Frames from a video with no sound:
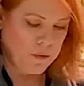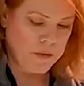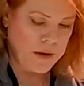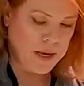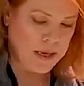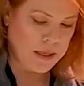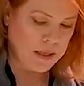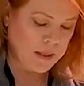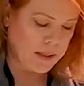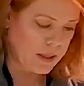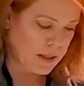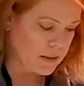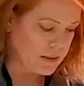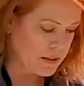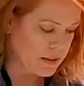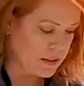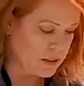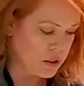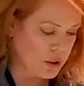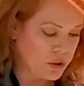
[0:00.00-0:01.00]
Finally,
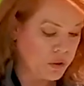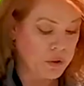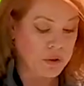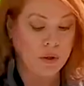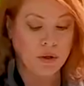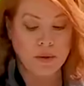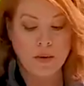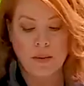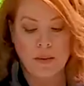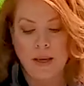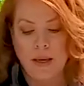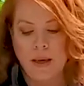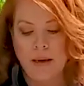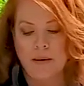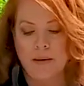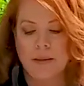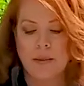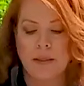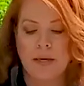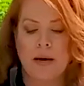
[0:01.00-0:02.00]
since you're going
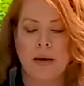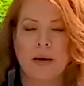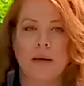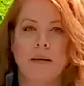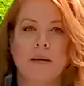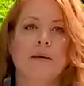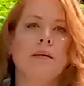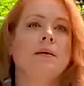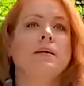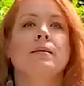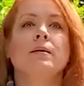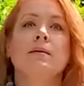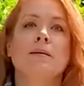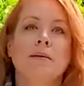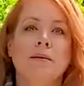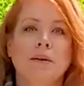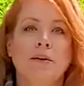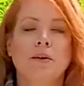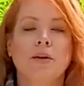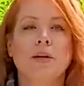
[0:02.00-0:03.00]
outside,
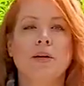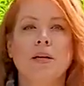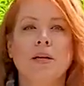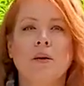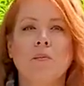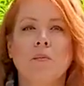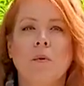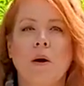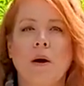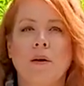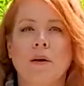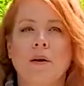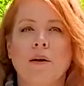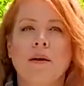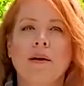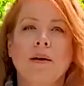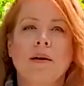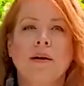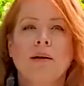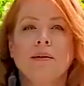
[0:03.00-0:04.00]
you're going to need water,
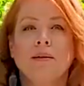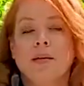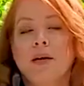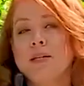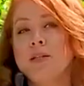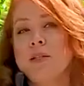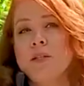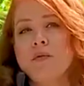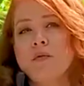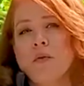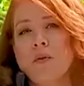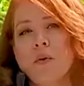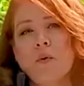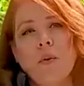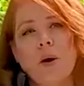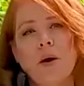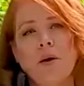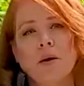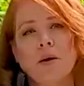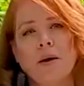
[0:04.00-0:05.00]
not just for your
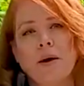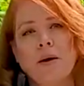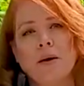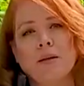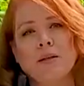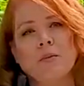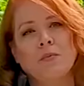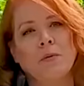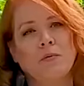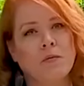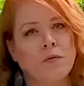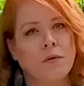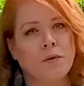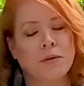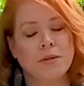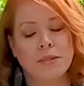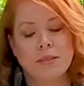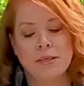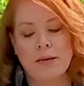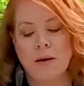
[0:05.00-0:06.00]
watercolors, but for
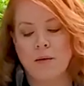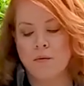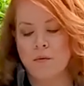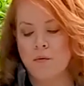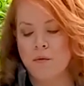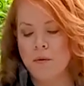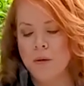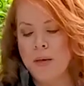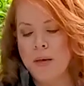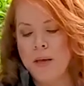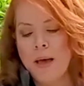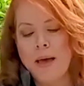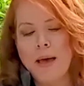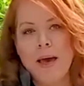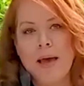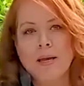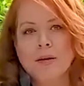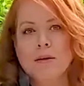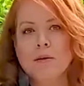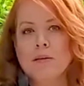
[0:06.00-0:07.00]
yourself.
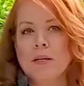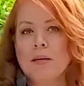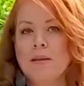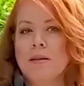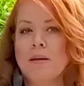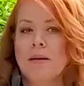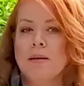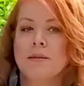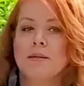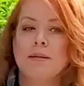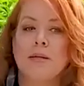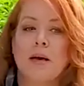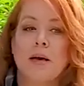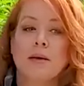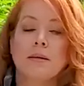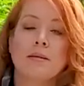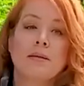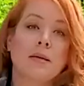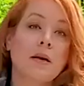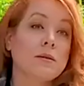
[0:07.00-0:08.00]
And you'll need things
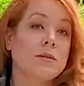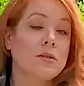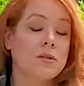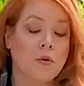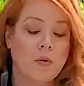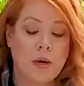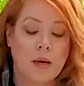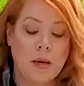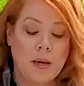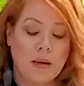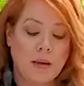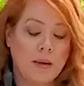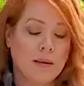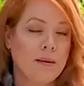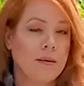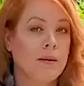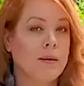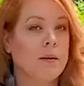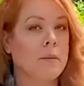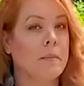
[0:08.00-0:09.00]
like sunscreen,
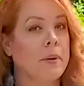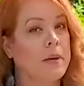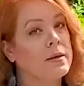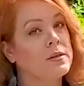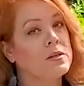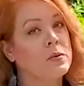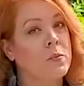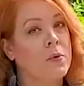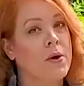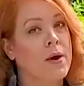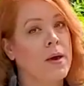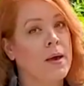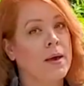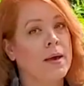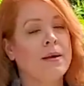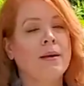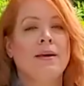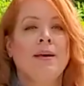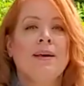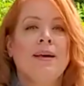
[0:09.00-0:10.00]
bug
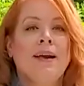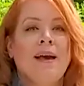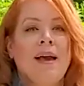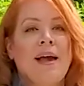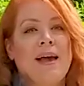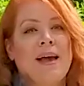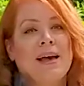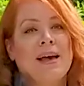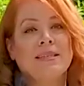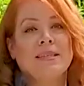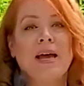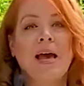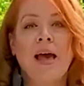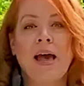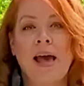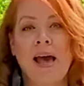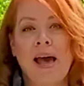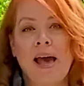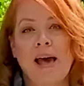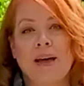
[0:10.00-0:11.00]
spray, and a
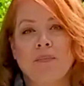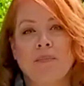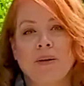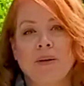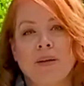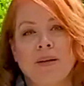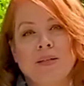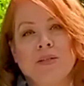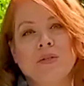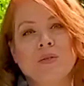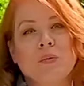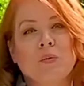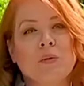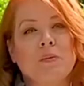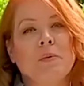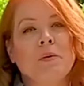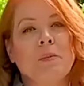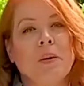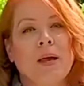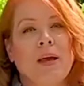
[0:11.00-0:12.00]
hat because you
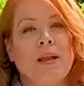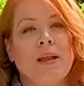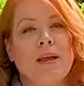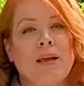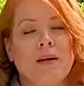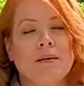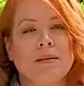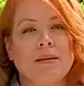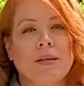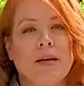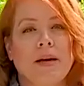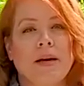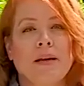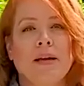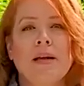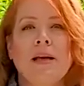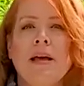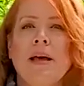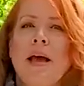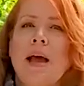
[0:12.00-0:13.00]
will be painting outside.
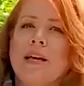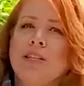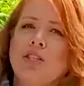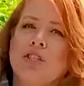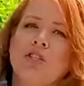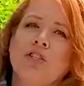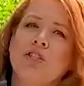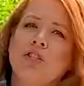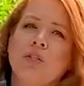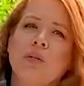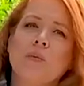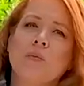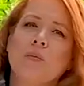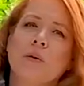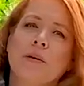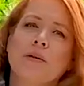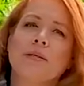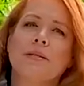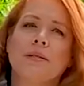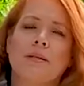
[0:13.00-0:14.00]
And you shouldn't
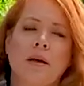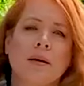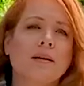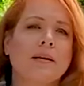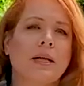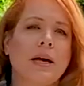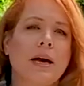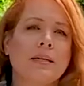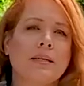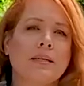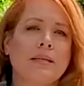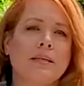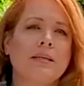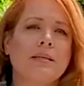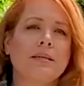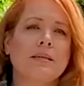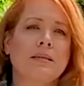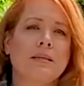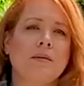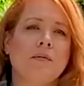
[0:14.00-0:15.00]
wear
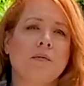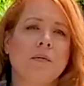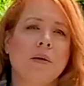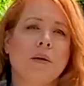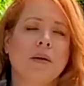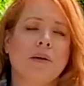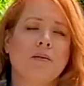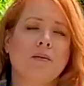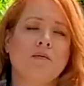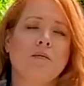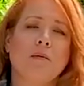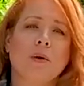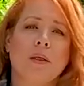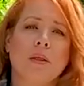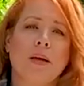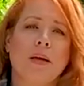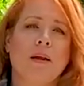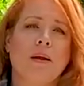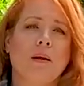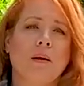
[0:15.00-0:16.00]
sunglasses if you can avoid
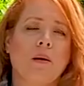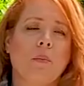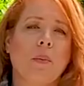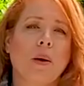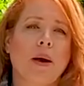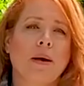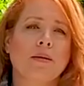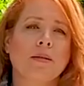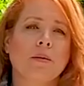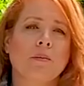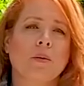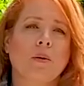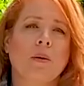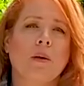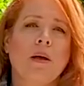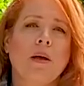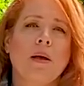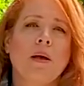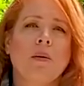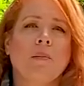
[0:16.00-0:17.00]
that at all possible
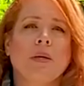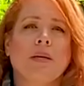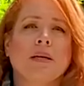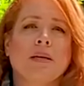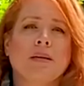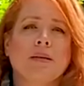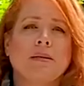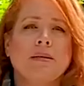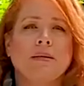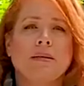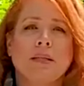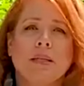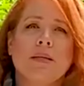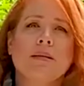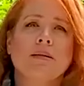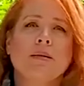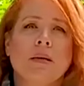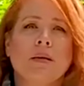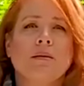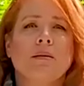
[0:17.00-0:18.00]
because the
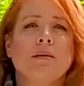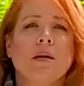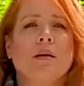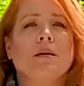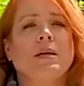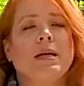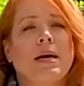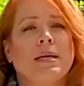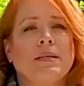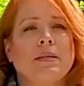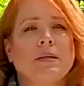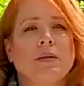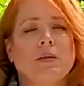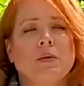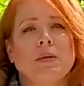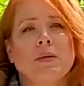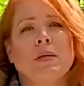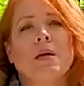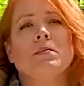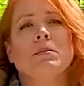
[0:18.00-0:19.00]
tints on sunglasses
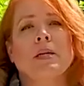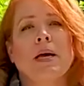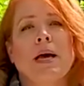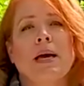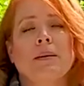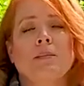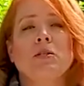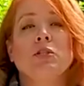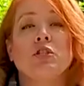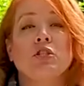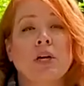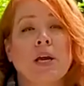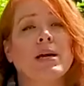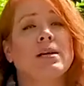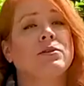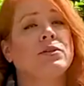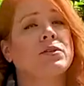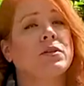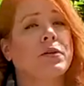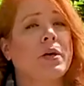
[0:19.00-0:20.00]
will sometimes
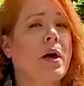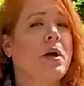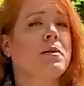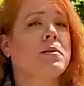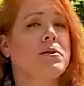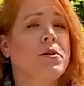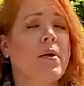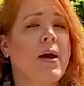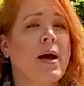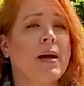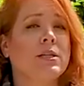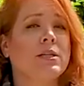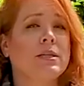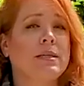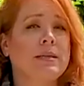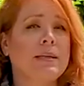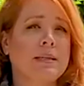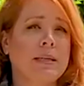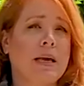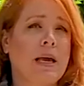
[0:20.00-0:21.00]
change the color you're
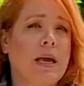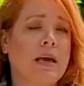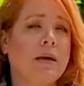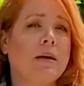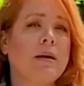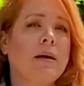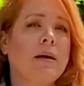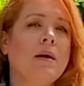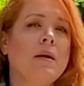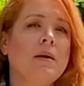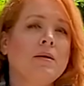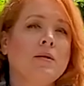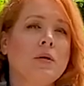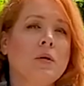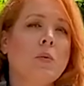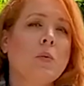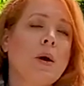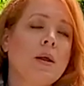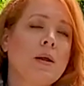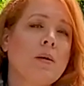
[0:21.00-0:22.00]
actually seeing. So
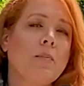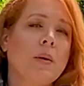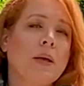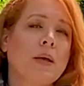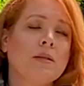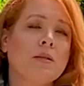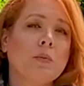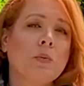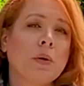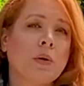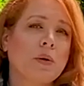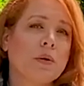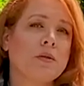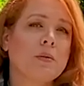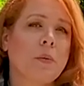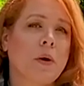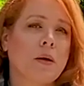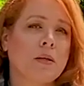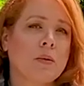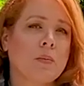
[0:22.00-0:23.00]
you want to be as pure as
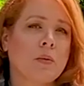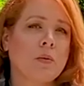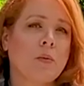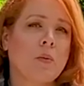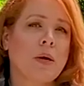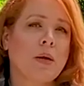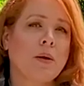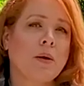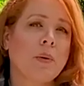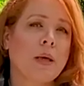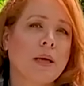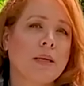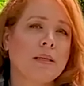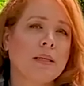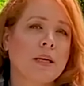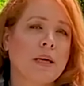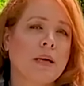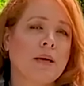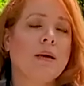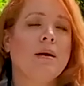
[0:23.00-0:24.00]
possible when you're
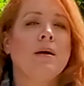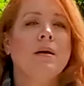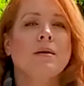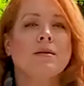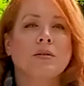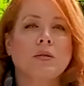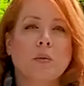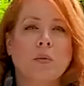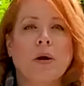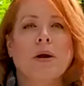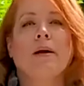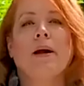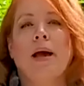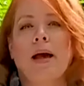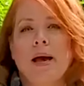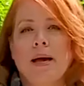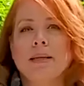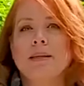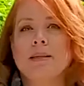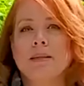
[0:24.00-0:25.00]
painting, so wear a
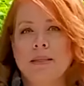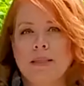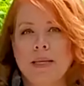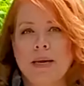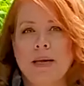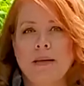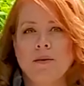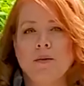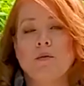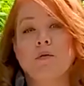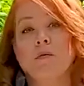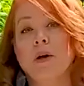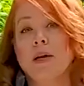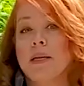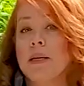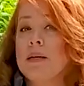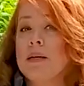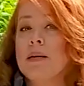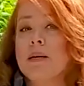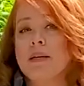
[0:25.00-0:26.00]
hat instead, or
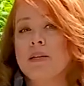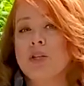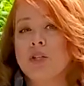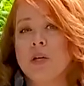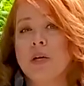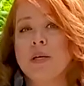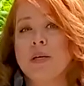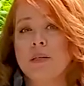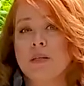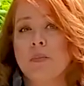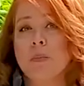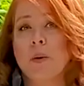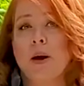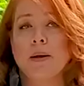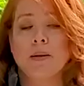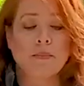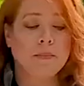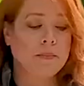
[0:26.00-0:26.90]
find a nice shady spot.